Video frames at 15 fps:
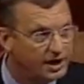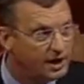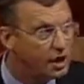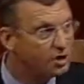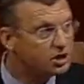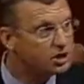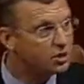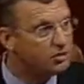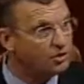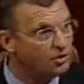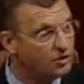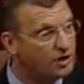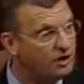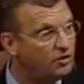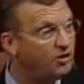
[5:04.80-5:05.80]
And also the
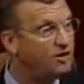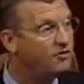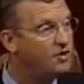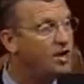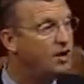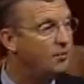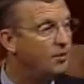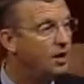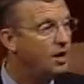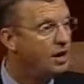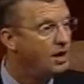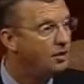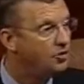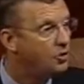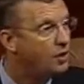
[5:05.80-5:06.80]
things that have come
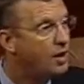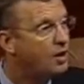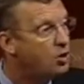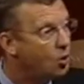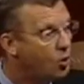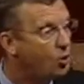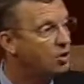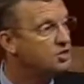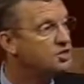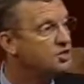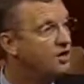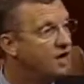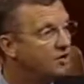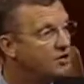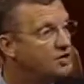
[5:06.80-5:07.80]
through our courts
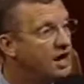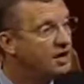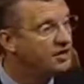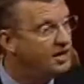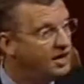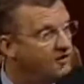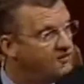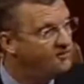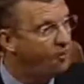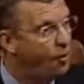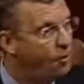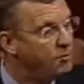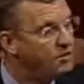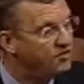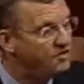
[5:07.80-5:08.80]
and others that have
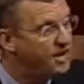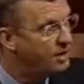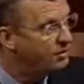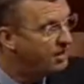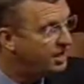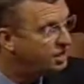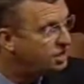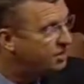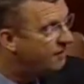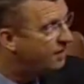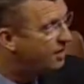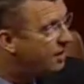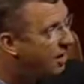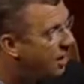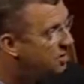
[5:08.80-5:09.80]
formed the foundation of
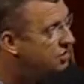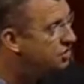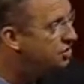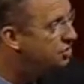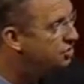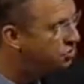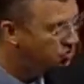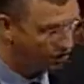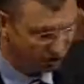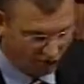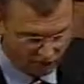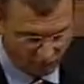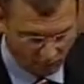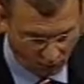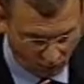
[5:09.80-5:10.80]
our constitutional
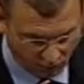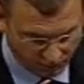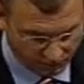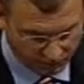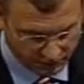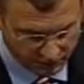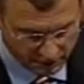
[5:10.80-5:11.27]
framework.